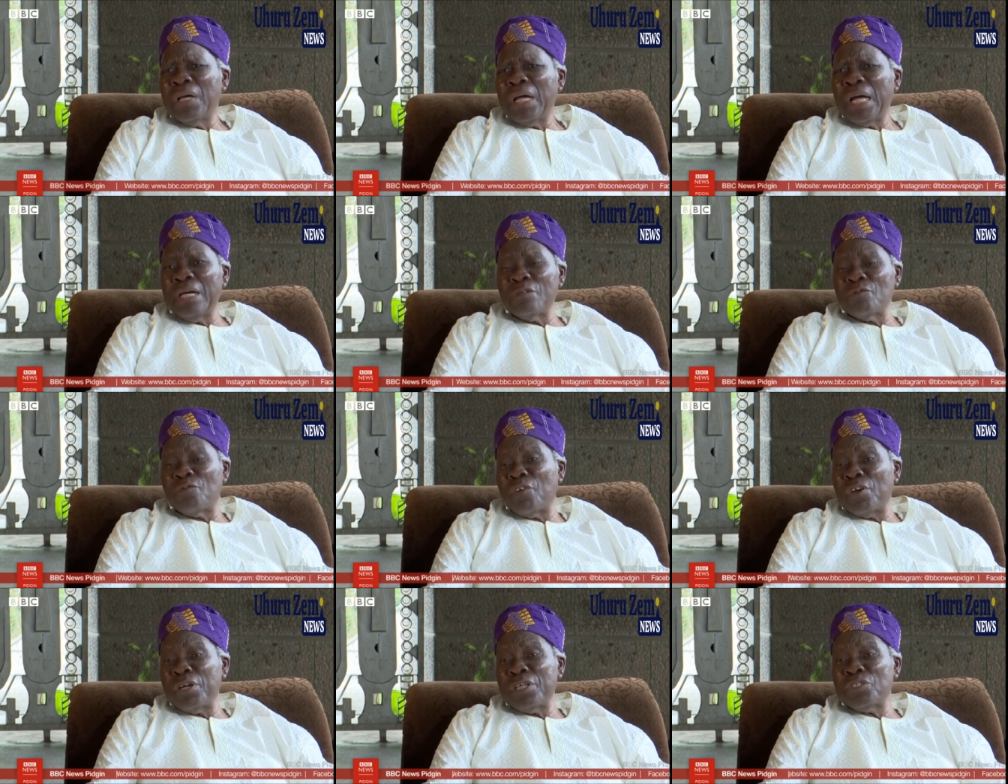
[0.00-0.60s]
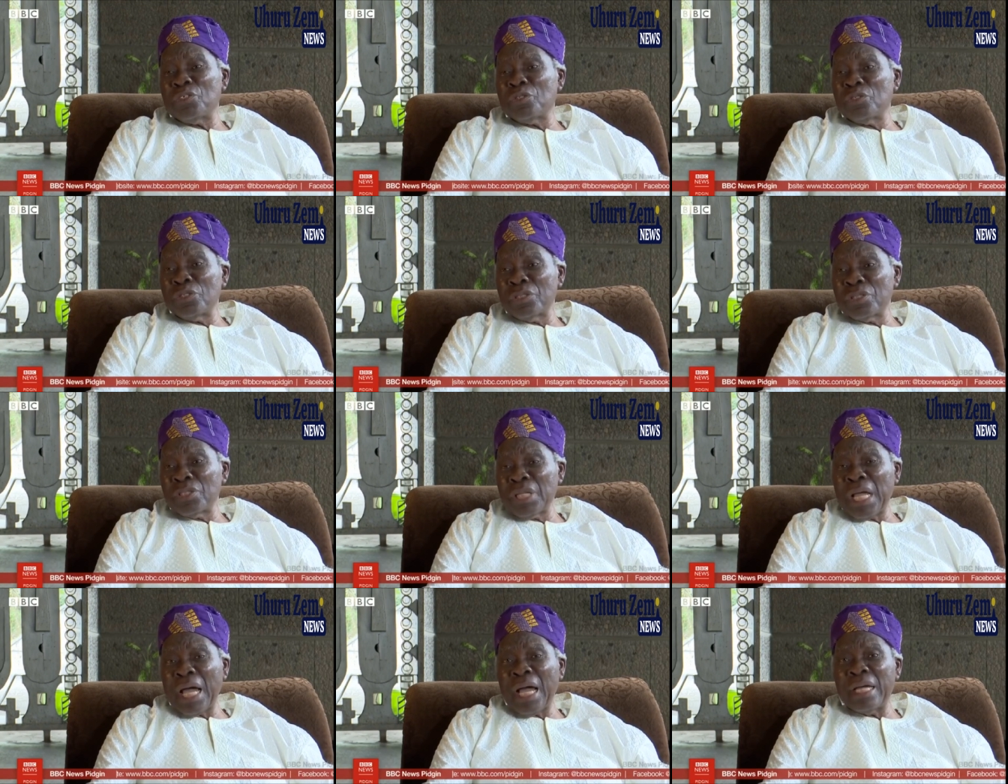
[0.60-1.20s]
And for a
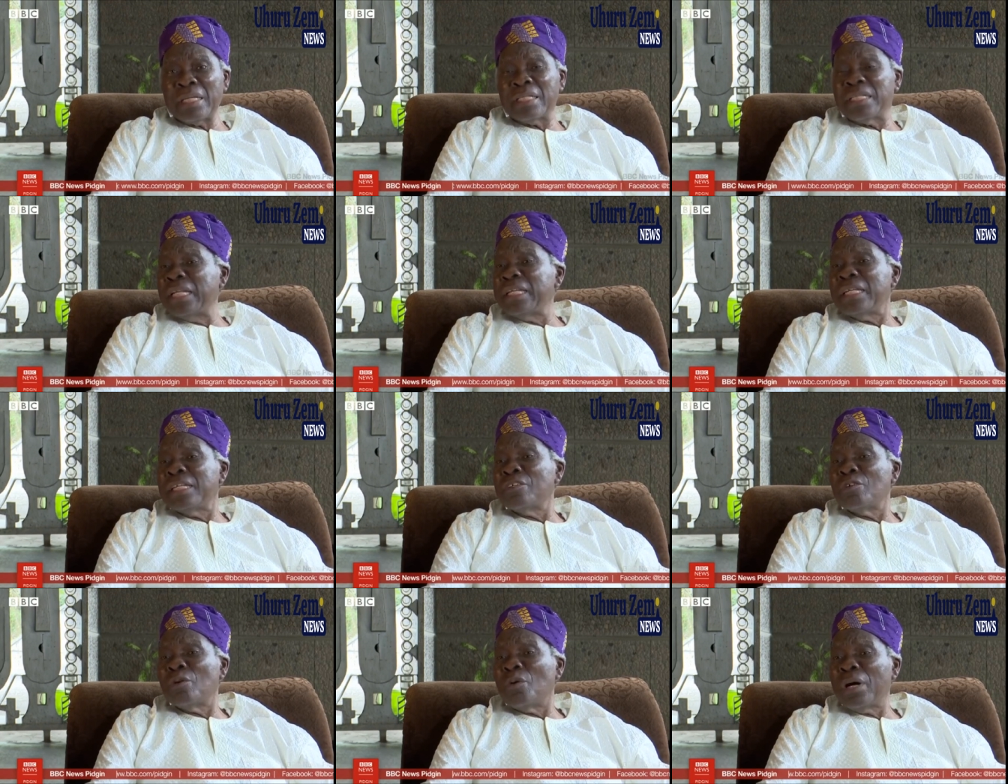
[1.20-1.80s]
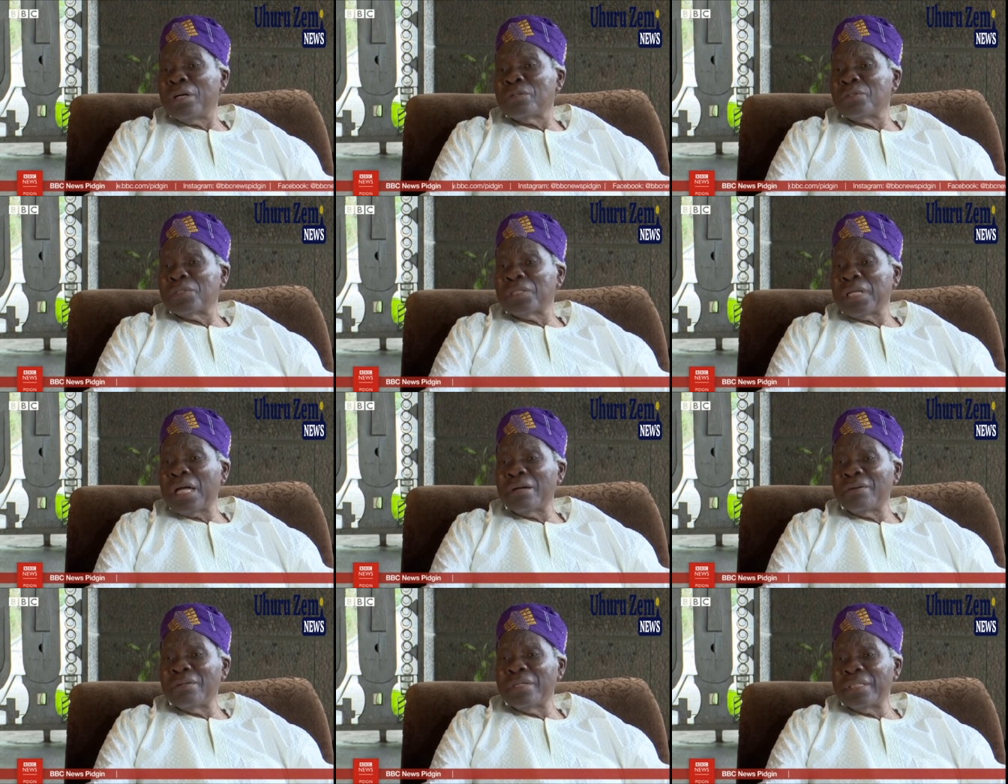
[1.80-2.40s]
start, they didn't know how to
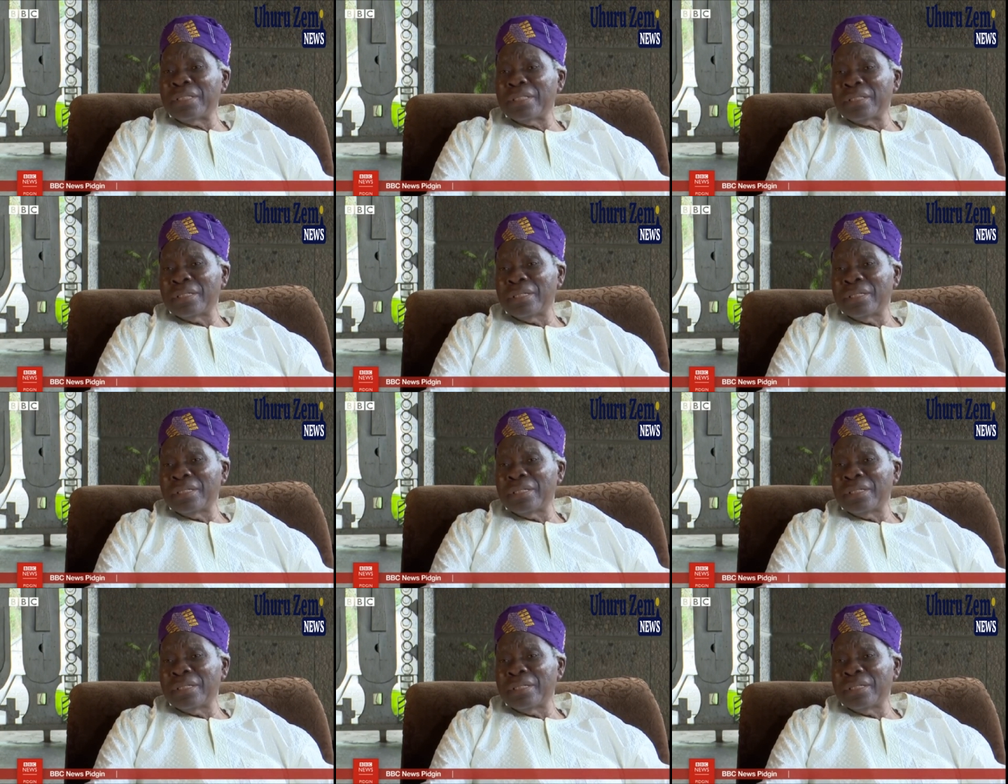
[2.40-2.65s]
tackle it.